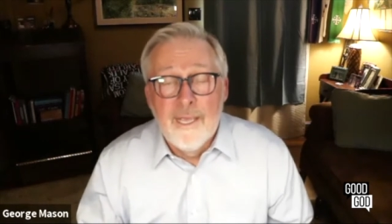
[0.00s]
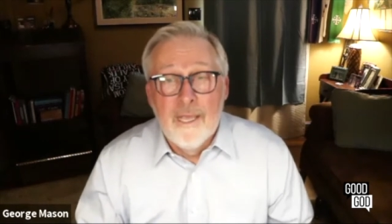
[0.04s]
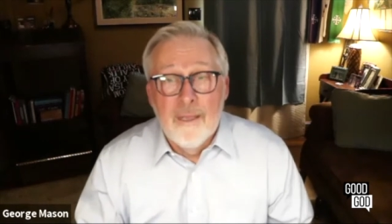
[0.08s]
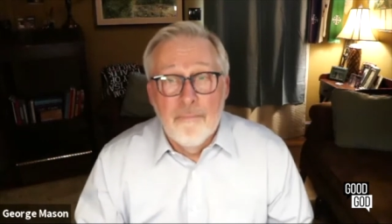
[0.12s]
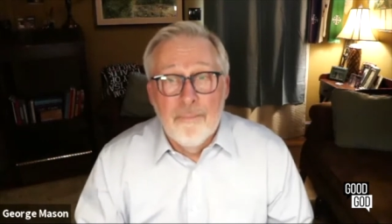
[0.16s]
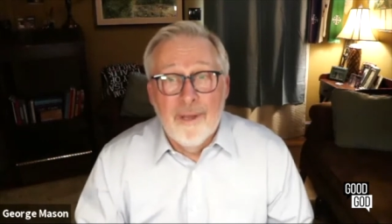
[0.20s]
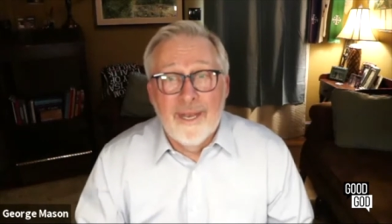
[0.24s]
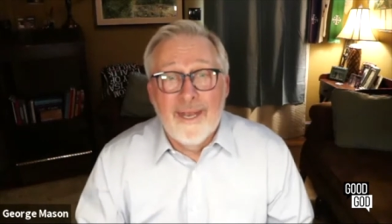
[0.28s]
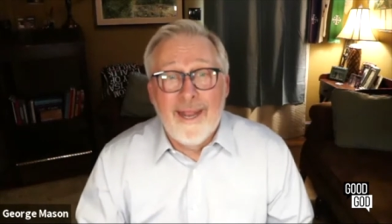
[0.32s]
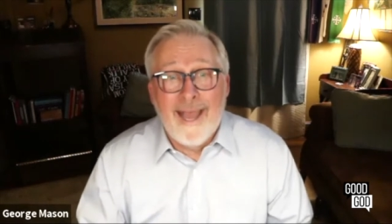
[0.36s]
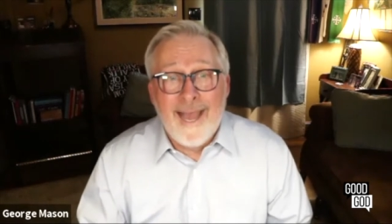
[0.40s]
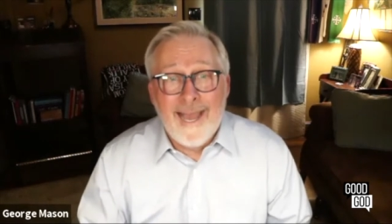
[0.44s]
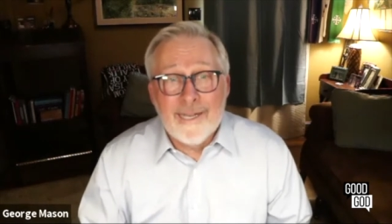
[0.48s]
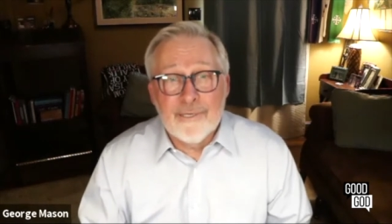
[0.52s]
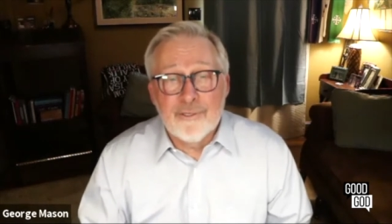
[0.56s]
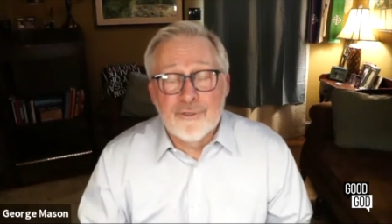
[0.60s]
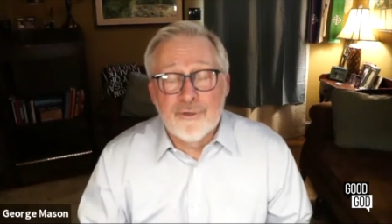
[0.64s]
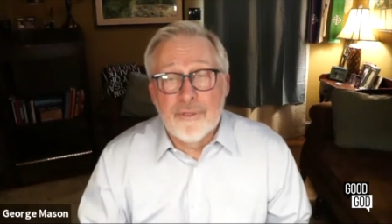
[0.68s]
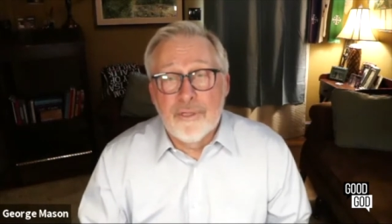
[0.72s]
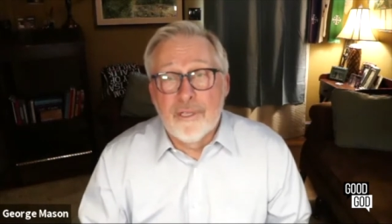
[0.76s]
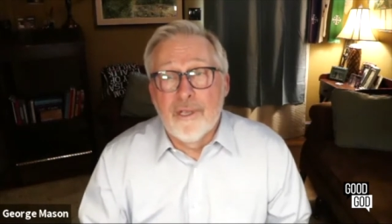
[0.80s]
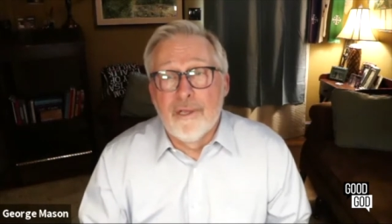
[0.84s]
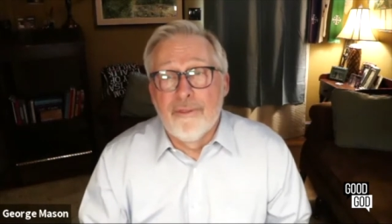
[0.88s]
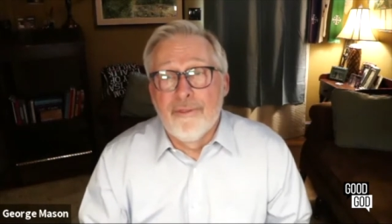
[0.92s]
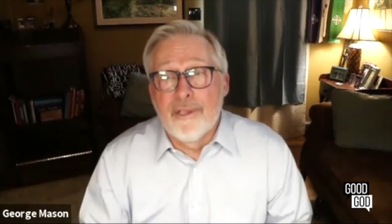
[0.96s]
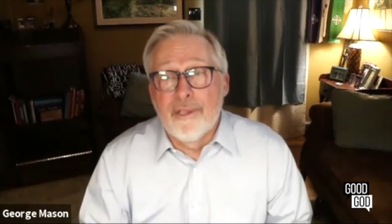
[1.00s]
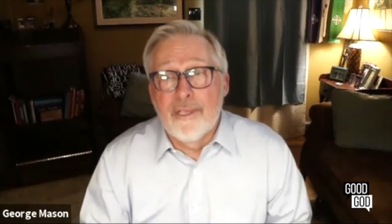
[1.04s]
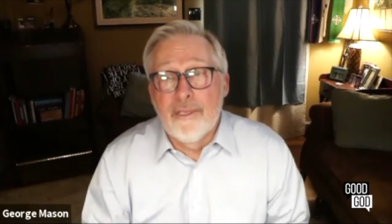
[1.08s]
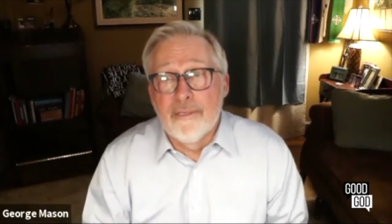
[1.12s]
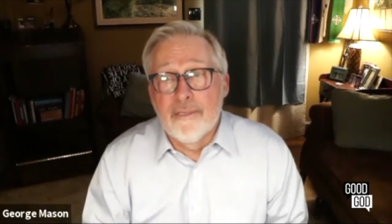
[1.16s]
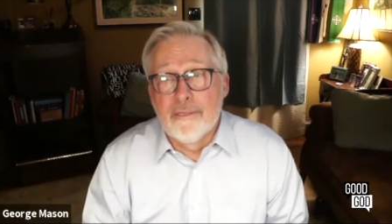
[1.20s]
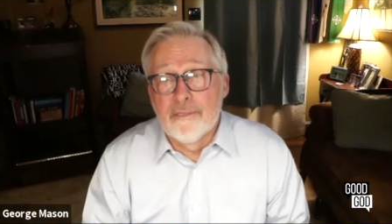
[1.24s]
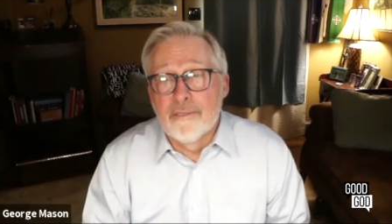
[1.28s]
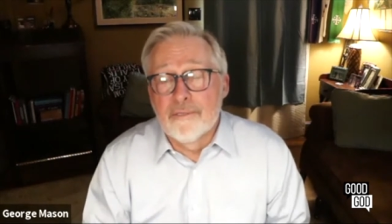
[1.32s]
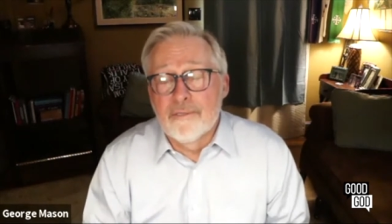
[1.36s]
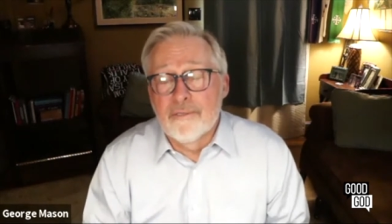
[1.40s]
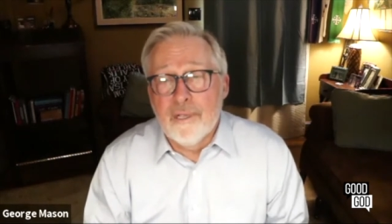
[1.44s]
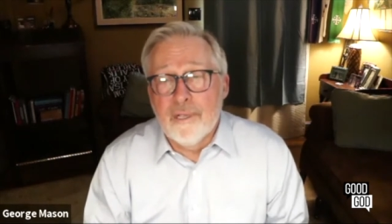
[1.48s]
but actually on the
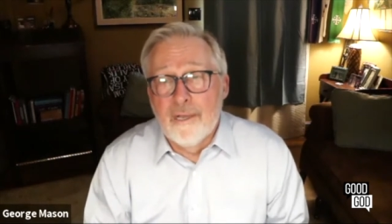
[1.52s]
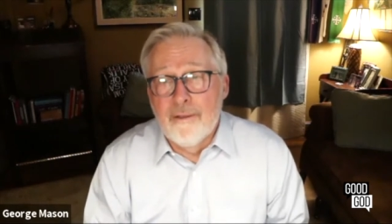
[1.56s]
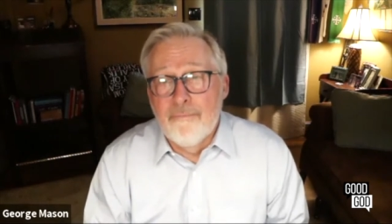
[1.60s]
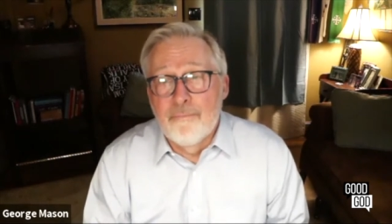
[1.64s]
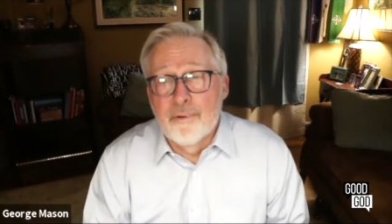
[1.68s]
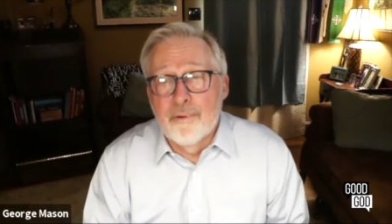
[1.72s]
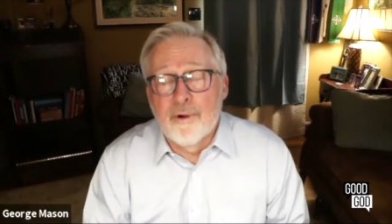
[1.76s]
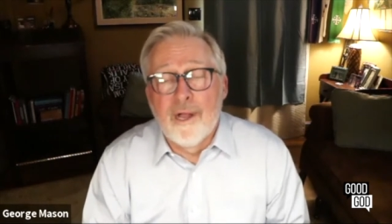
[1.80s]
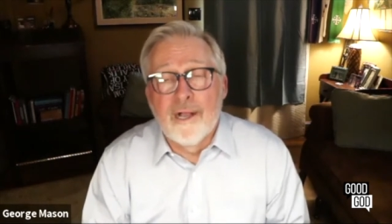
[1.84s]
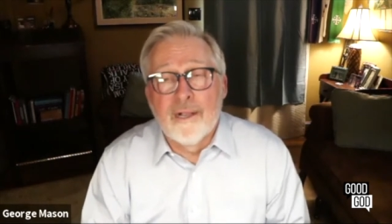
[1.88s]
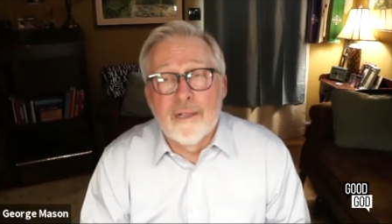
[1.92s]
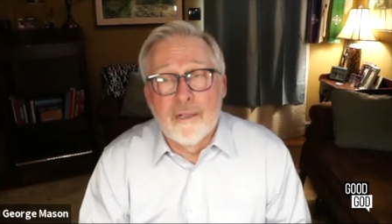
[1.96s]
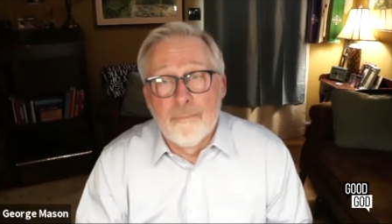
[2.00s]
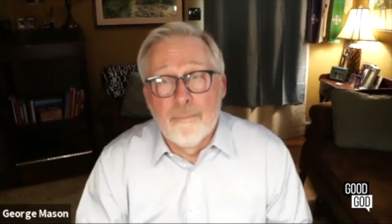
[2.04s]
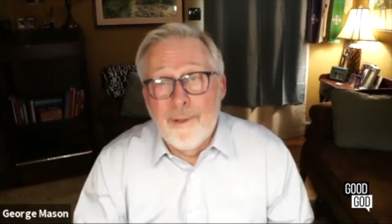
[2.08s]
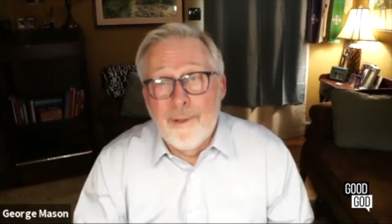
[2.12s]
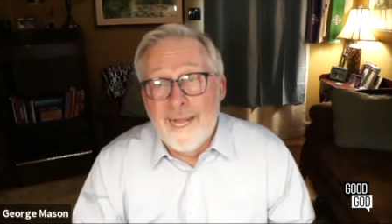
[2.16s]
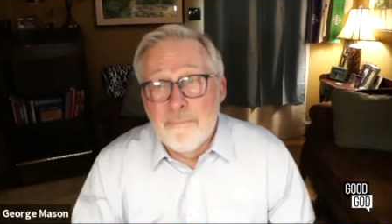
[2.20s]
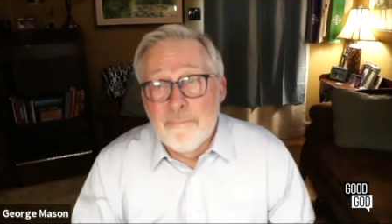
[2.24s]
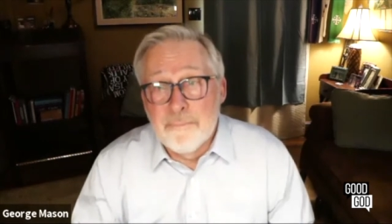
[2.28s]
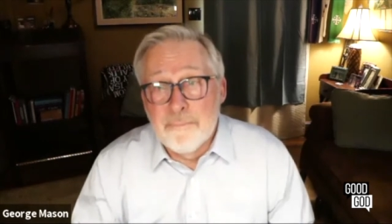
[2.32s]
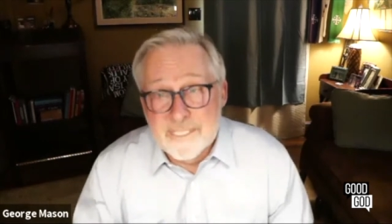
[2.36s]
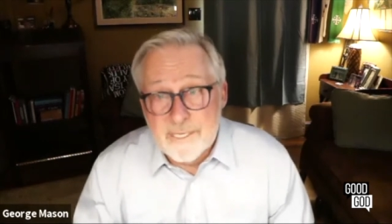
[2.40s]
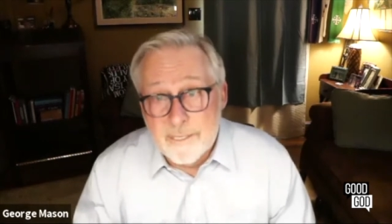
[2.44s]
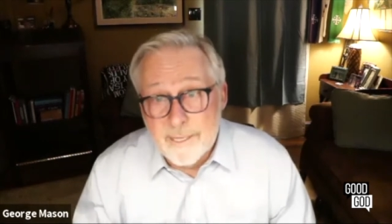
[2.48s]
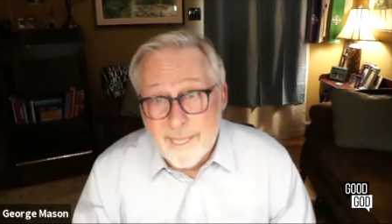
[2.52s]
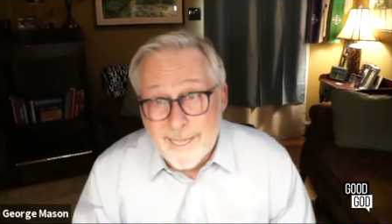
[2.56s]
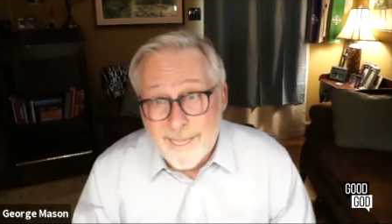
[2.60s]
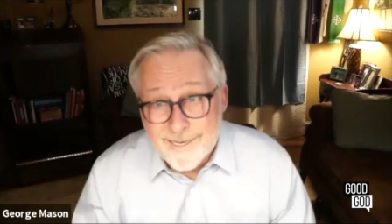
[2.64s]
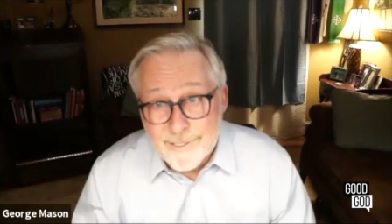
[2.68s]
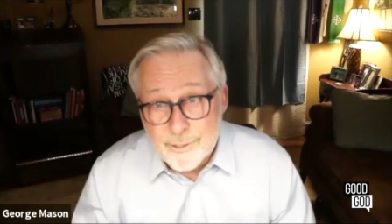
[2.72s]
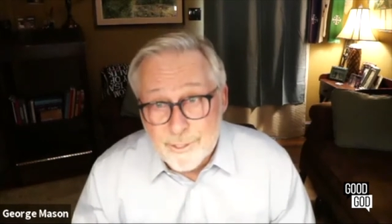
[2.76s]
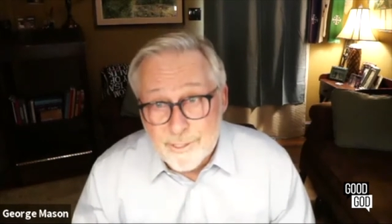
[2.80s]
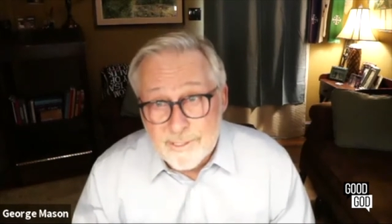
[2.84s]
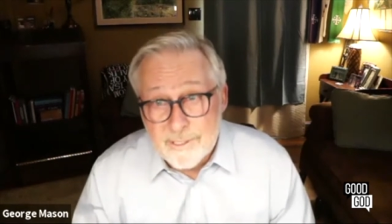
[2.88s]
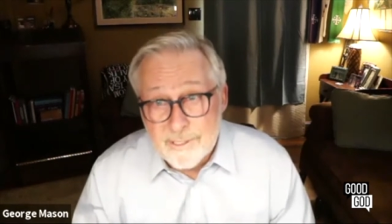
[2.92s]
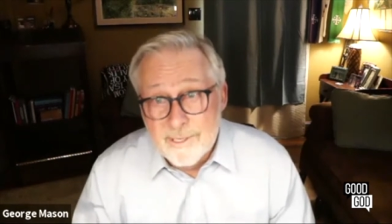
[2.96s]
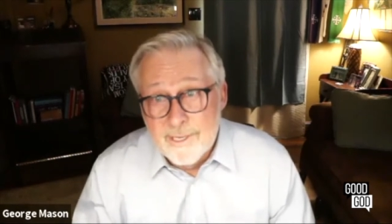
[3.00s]
heels of Barack Obama's
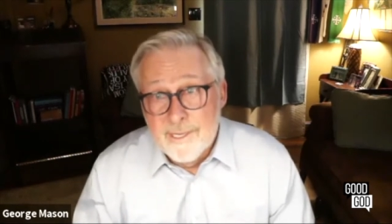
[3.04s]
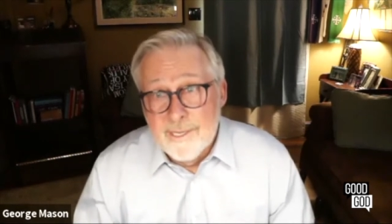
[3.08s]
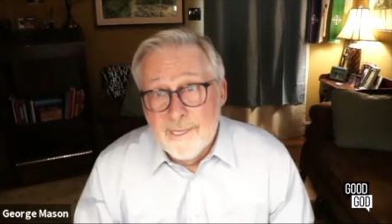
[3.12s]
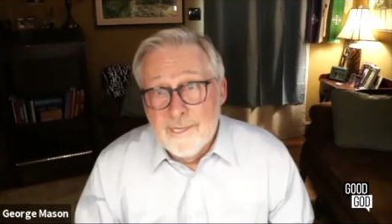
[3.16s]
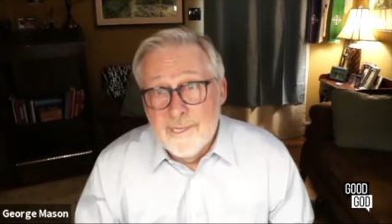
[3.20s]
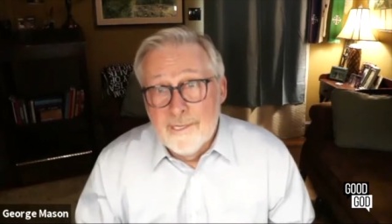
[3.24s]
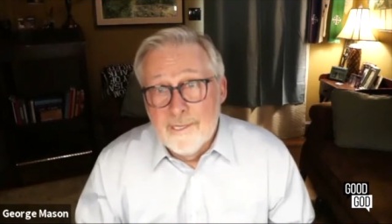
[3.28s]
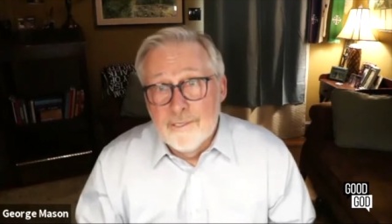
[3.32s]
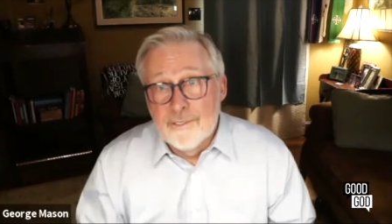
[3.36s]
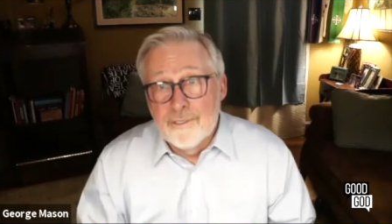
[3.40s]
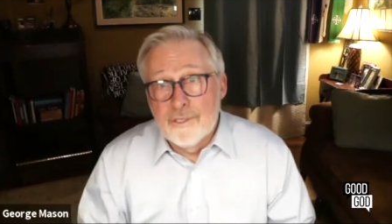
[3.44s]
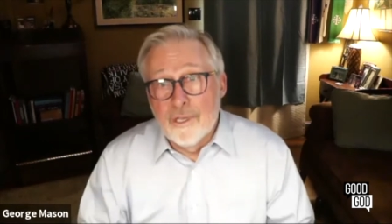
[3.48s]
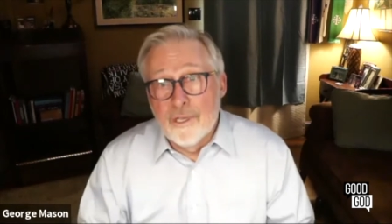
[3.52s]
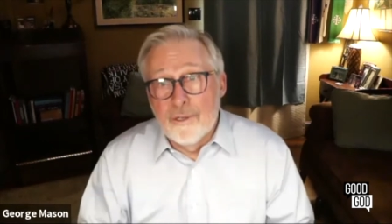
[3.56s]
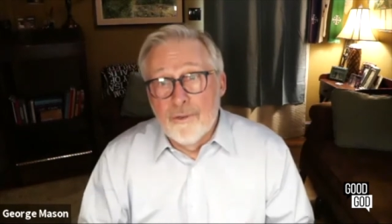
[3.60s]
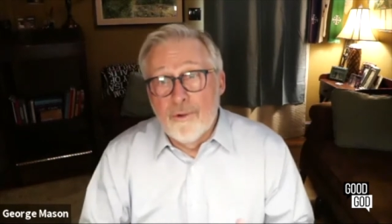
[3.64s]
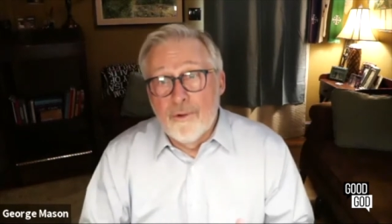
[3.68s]
election. So